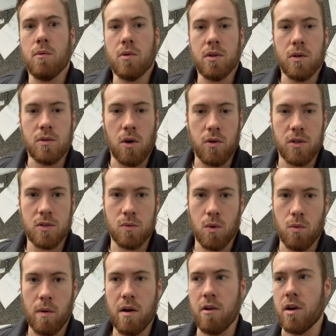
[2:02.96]
what those artists were
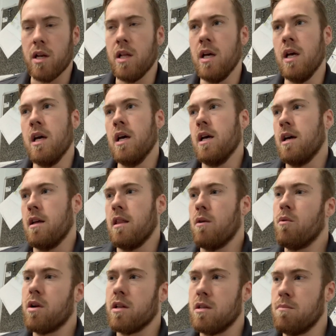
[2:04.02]
wearing and they
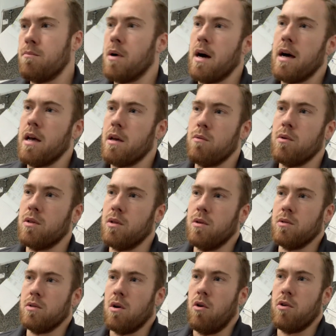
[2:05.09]
wanted to buy what
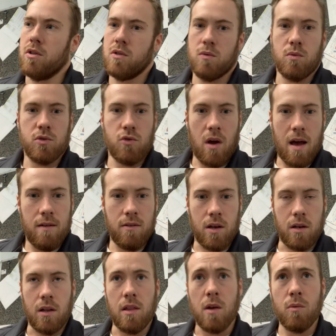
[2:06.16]
those artists were
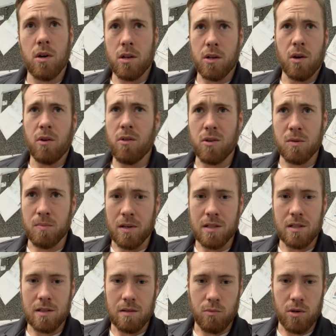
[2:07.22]
driving and they wanted to go to those
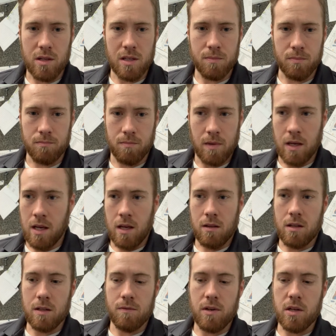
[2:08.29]
places where these
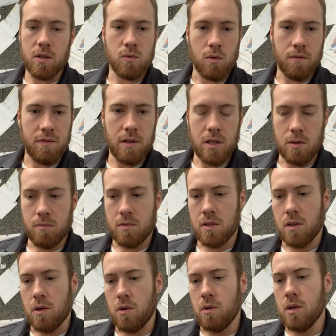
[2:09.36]
these videos were filmed
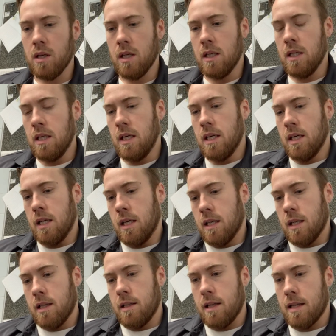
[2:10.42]
so
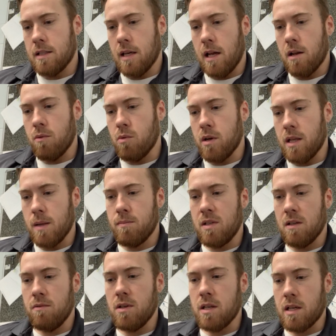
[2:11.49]
that's kind of what
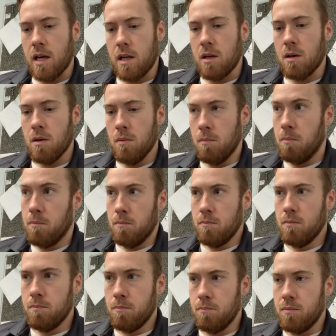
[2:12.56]
mtv kind of
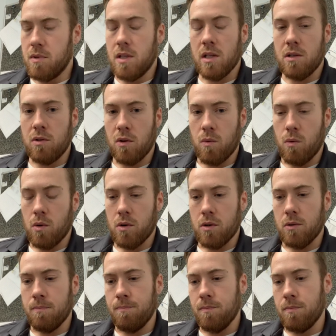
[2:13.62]
did to the
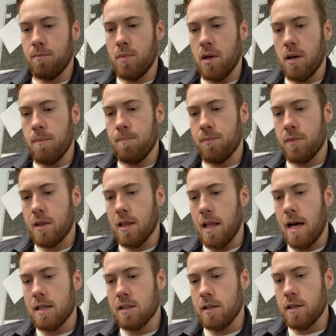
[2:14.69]
world but
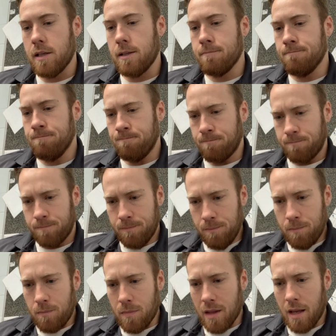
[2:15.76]
lastly
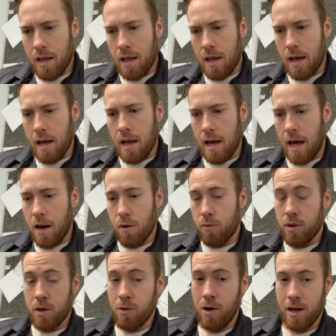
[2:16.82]
I don't
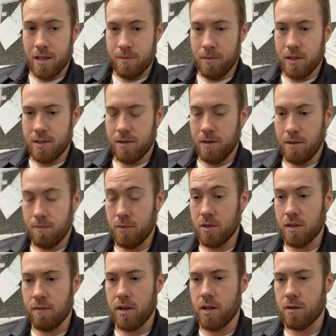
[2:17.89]
really watch much
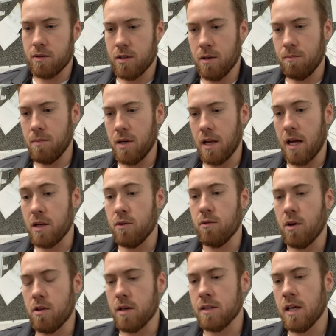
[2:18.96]
music videos, but I do
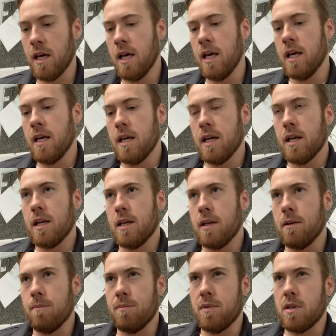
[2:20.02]
know this.
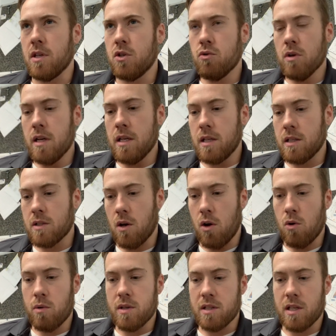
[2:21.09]
The trend is
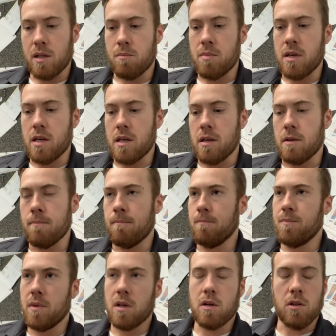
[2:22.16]
always going to be
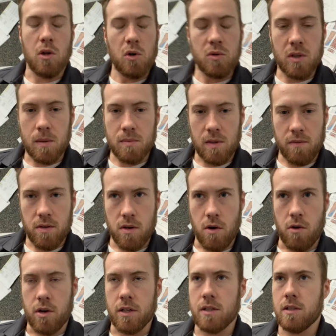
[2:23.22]
close-ups of the
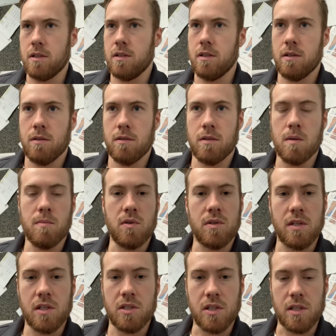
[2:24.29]
artists, the
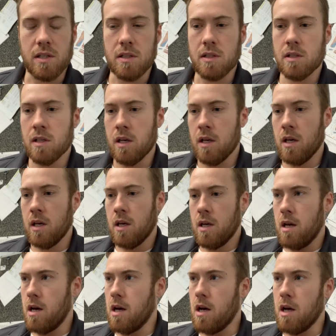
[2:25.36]
musicians,
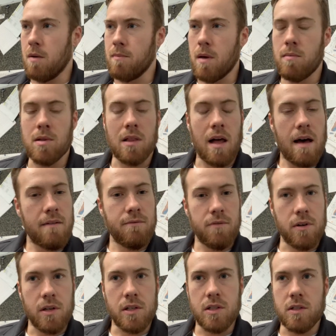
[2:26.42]
uh, maybe live
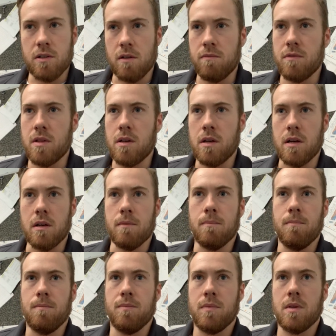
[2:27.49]
footage of the,
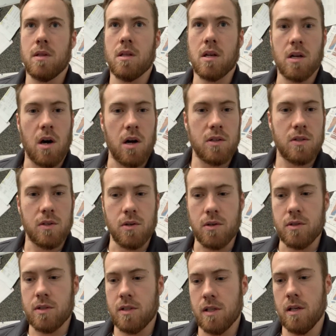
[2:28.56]
the
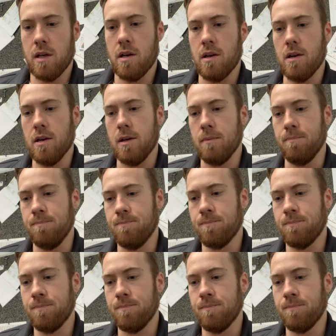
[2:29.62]
concerts, um,